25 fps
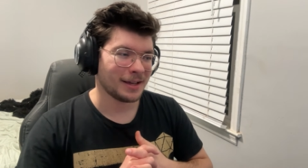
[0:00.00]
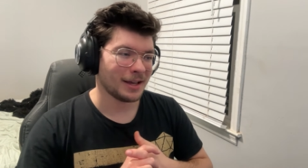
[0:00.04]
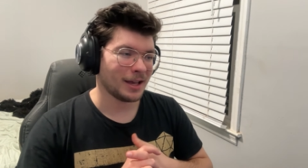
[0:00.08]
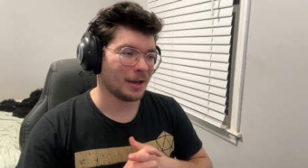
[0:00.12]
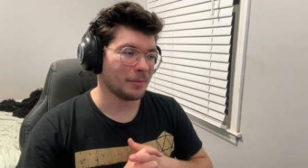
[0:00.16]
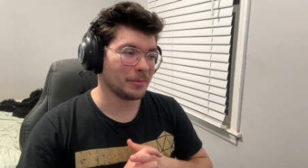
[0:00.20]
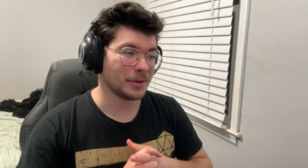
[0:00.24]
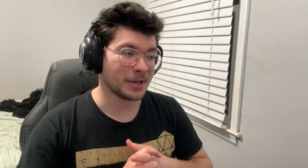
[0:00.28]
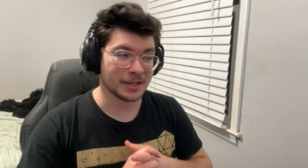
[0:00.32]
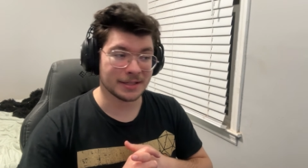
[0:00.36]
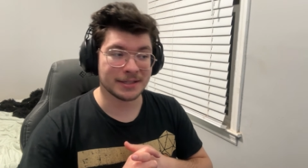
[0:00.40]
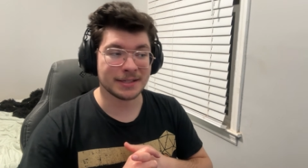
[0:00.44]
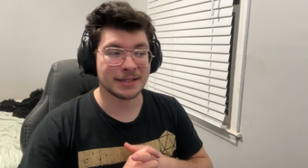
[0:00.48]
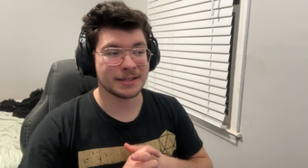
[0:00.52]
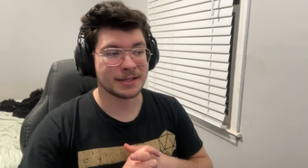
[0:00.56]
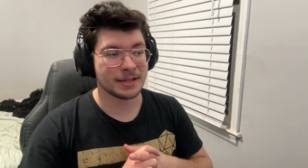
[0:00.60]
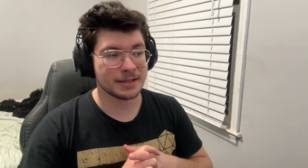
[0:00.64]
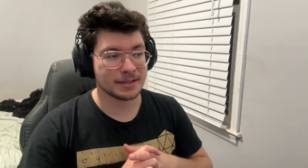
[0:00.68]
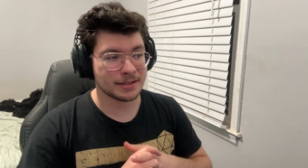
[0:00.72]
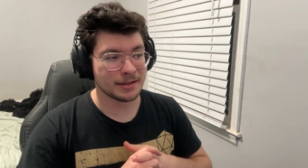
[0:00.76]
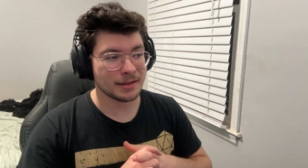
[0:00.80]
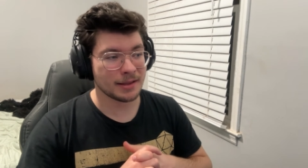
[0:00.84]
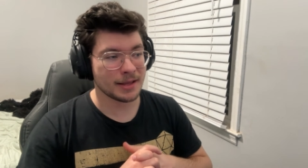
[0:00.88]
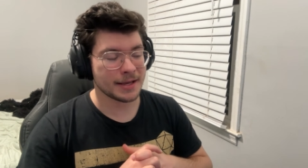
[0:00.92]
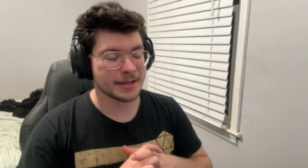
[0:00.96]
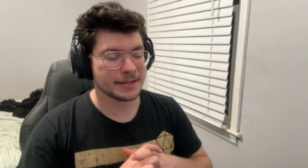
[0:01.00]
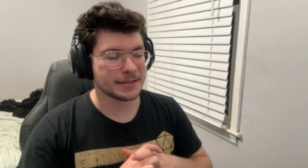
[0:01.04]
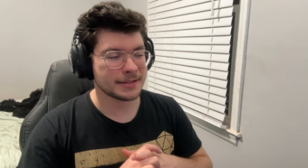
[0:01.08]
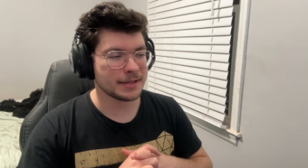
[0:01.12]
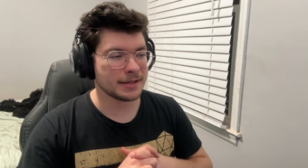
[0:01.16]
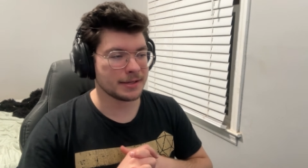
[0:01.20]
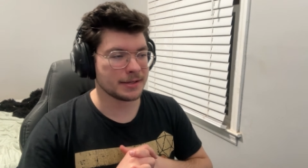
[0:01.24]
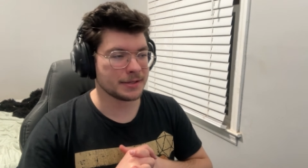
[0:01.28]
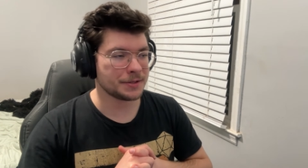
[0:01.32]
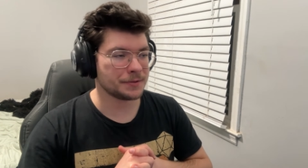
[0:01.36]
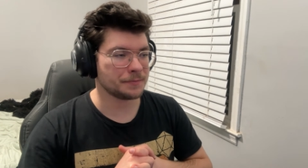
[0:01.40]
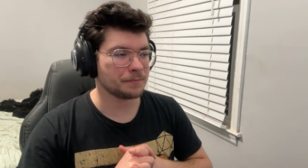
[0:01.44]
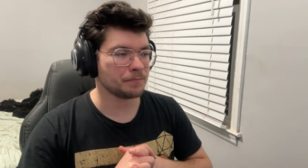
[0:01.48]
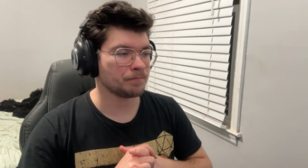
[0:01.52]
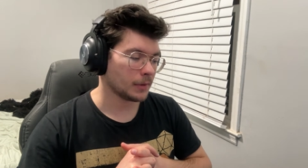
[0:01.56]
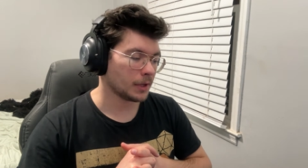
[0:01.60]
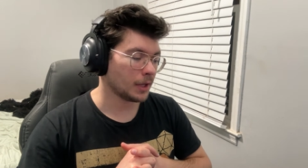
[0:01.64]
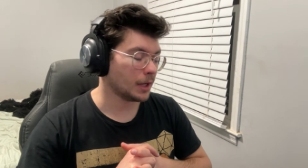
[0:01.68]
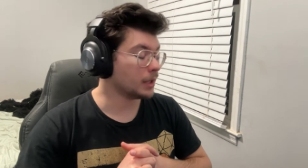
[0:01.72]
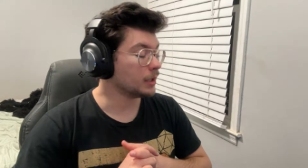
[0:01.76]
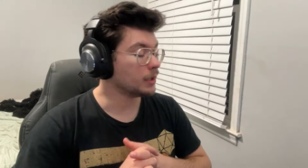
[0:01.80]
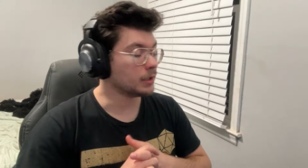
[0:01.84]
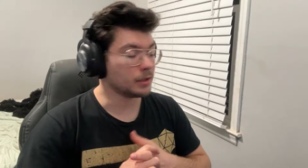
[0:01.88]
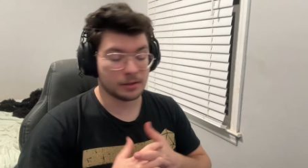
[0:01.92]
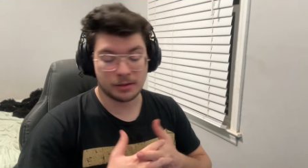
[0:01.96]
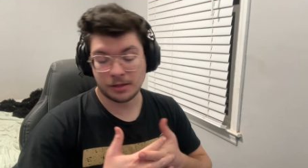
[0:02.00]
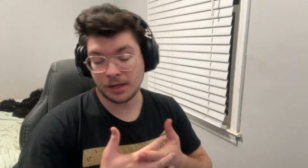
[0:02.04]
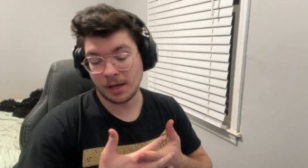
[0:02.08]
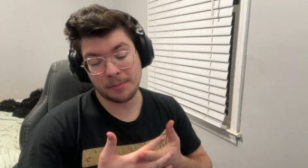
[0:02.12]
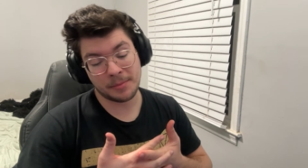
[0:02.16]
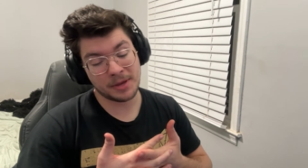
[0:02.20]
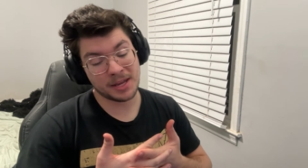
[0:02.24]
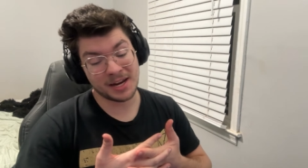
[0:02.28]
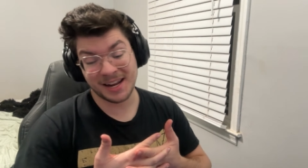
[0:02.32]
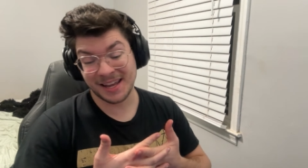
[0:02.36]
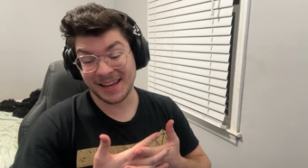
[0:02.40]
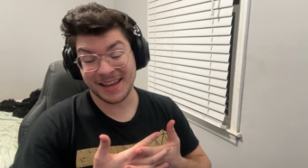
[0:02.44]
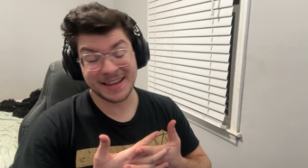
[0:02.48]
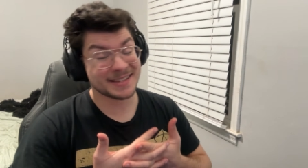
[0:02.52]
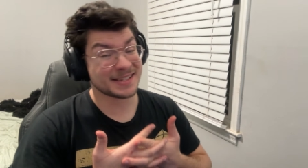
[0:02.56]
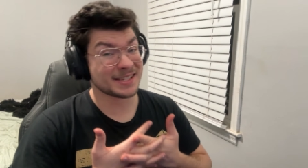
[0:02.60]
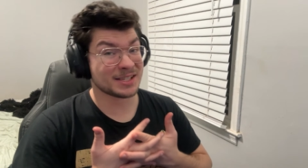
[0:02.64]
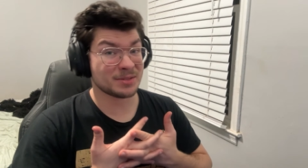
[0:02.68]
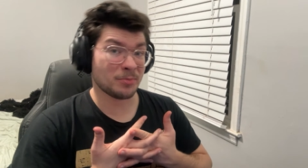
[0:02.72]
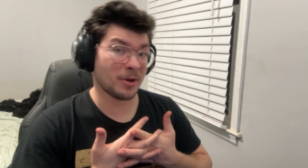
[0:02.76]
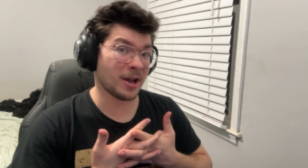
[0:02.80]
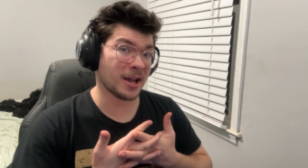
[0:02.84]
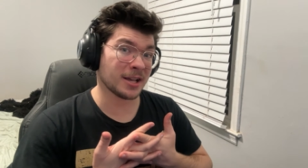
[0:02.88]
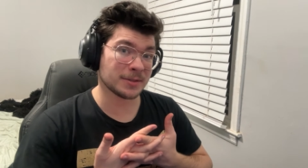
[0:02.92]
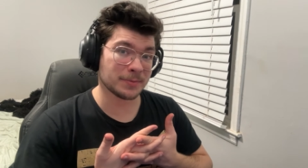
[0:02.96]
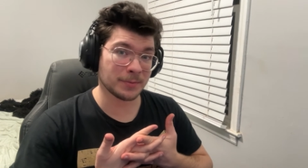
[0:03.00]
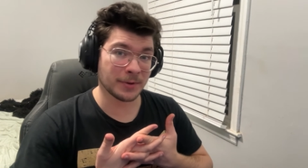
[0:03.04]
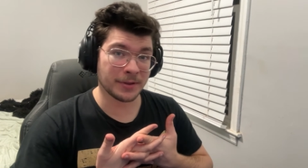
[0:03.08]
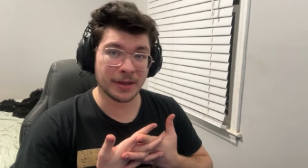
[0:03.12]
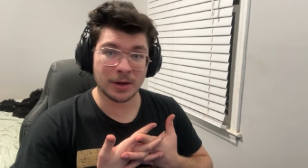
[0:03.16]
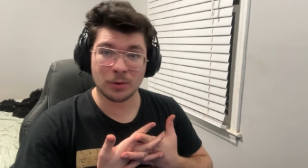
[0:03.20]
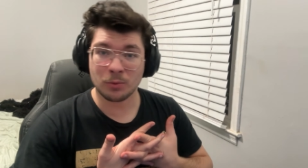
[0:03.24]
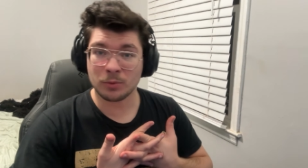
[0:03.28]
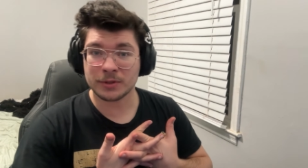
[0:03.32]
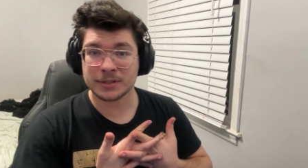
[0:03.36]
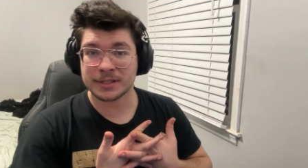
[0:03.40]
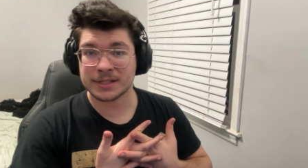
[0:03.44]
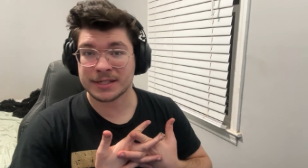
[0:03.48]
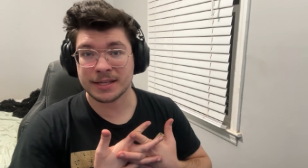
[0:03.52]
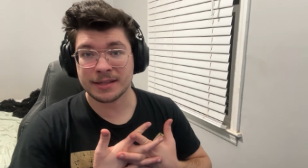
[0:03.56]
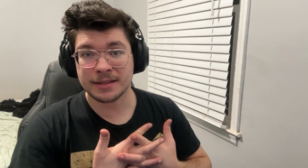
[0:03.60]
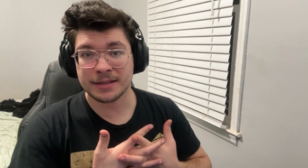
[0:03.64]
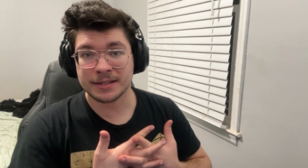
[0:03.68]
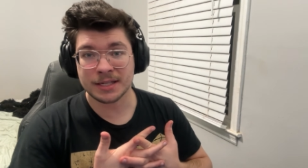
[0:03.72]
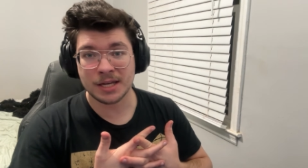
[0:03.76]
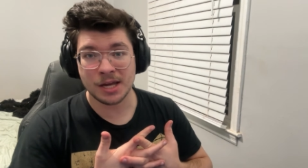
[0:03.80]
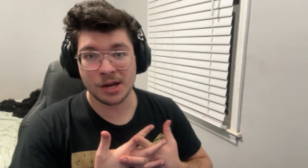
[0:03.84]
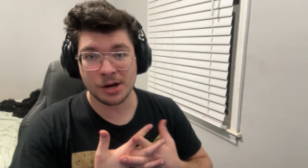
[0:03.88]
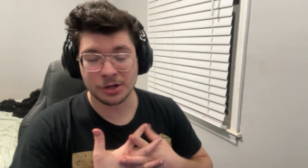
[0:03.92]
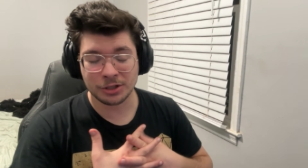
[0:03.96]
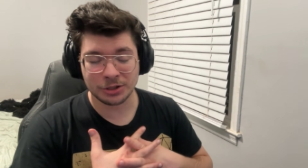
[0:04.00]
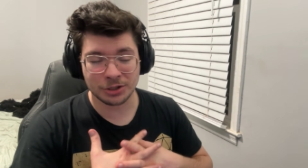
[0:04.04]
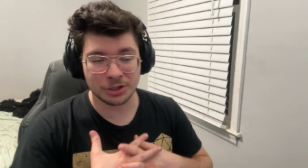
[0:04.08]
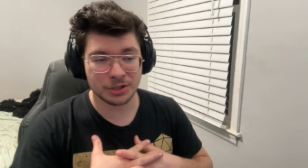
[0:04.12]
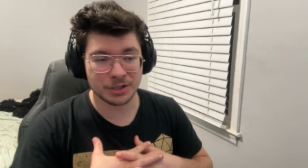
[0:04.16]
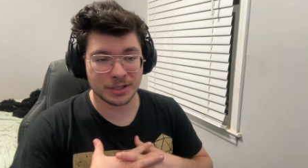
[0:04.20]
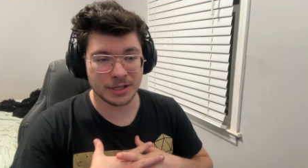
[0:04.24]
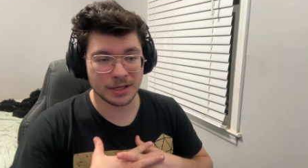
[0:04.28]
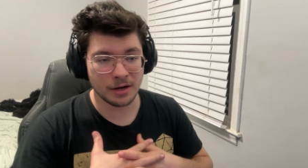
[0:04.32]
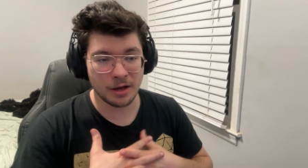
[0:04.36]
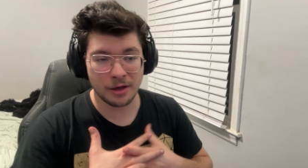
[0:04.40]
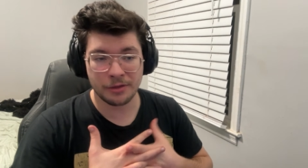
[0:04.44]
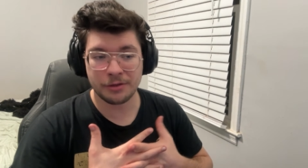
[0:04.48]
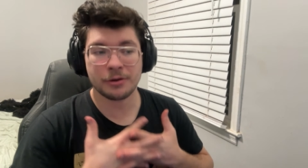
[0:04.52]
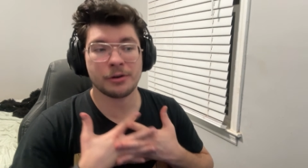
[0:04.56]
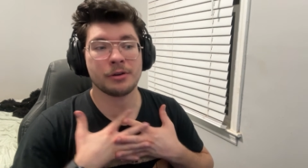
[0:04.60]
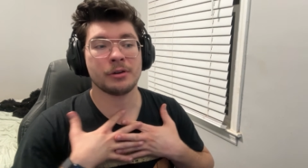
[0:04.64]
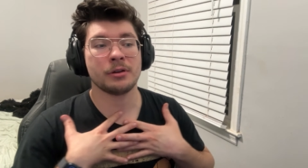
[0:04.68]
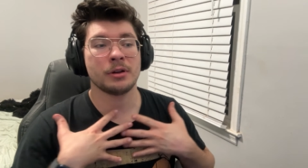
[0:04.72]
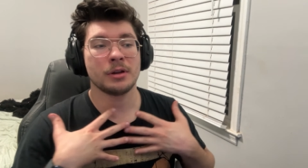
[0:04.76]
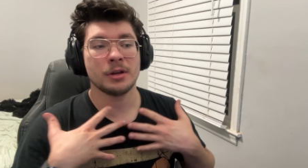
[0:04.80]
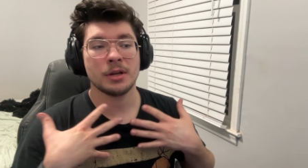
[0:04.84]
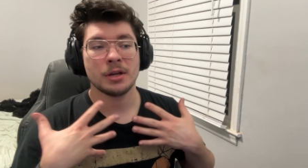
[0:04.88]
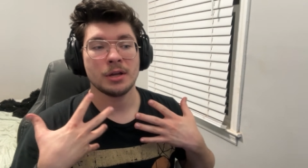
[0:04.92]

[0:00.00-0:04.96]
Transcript: uh, because this is the last season. And I mean, I guess it's possible that we'll see these characters in other